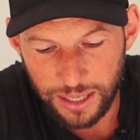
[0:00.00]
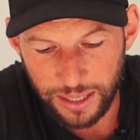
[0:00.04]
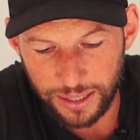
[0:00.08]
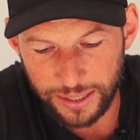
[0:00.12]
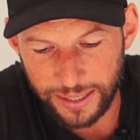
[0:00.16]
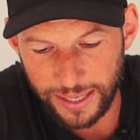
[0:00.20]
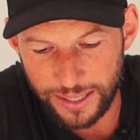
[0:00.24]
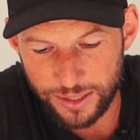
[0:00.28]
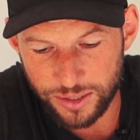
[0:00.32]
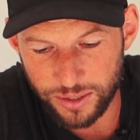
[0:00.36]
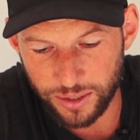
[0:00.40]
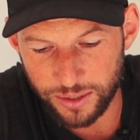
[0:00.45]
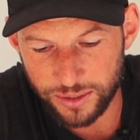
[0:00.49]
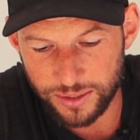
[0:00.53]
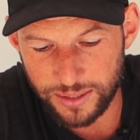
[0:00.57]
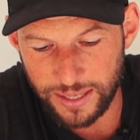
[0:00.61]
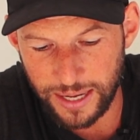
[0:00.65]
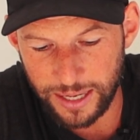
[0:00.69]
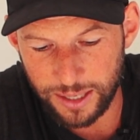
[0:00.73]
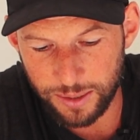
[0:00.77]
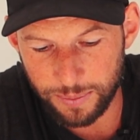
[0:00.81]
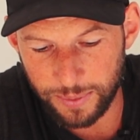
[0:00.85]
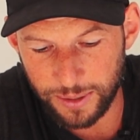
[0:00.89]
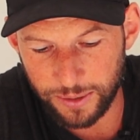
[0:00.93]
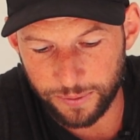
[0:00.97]
Okay, so it's
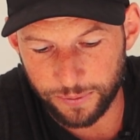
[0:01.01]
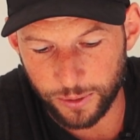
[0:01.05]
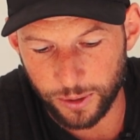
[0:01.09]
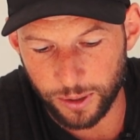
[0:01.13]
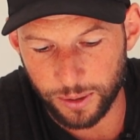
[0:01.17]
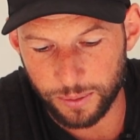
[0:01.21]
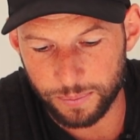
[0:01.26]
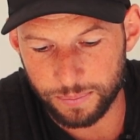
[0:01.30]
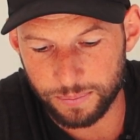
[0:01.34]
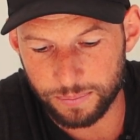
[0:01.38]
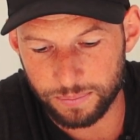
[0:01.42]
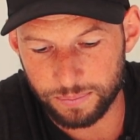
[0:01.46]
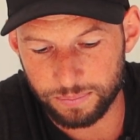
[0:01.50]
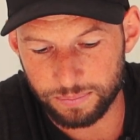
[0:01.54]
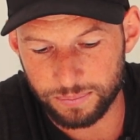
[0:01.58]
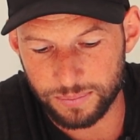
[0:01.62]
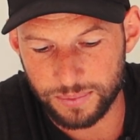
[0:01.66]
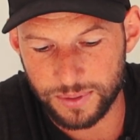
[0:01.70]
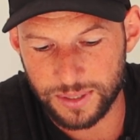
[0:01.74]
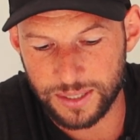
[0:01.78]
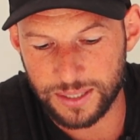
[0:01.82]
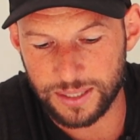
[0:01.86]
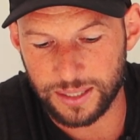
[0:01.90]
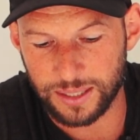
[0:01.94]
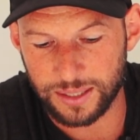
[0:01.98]
taken me from
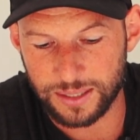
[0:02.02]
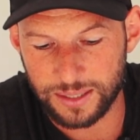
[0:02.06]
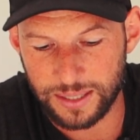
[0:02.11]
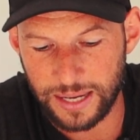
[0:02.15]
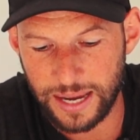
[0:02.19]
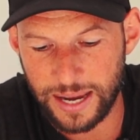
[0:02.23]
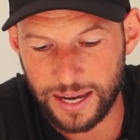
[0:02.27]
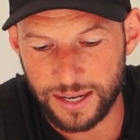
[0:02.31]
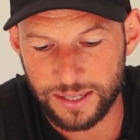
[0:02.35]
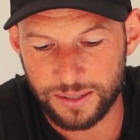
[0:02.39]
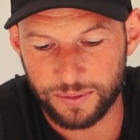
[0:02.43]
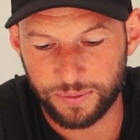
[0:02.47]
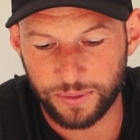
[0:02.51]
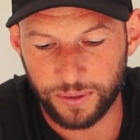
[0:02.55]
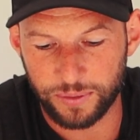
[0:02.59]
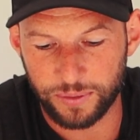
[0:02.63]
6 hours,